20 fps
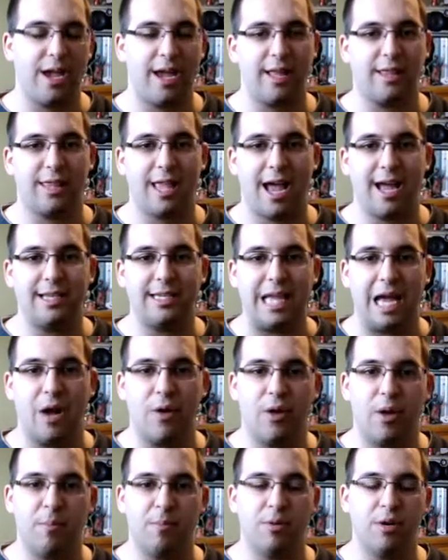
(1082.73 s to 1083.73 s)
get that
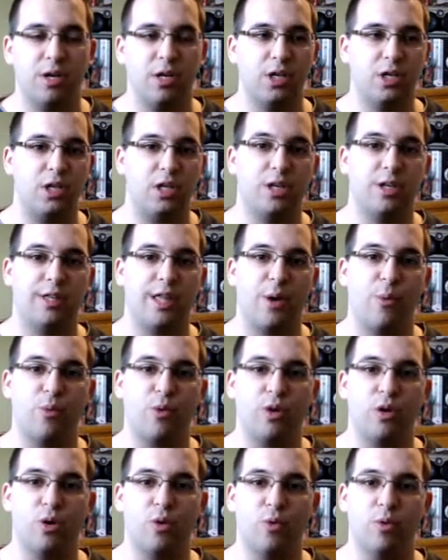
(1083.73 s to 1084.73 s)
down, I'm pretty sure that
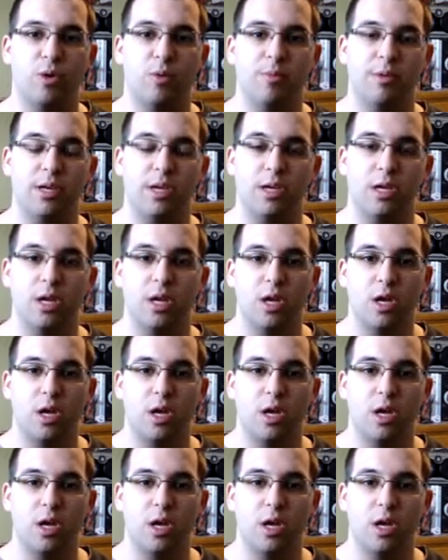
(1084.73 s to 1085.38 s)
we'll be